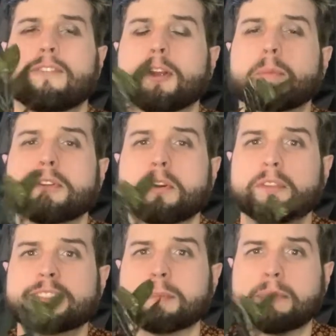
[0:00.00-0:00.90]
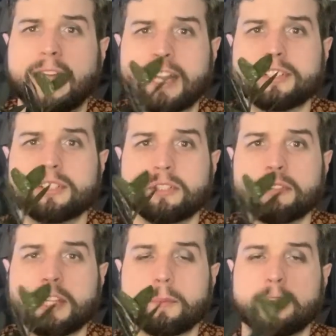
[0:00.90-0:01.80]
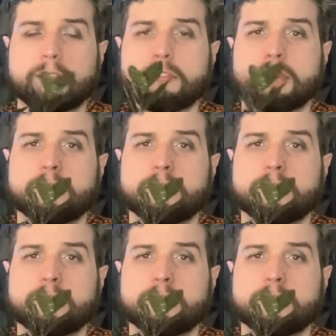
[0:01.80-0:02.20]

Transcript: farmer noticed a black shoot coming off of one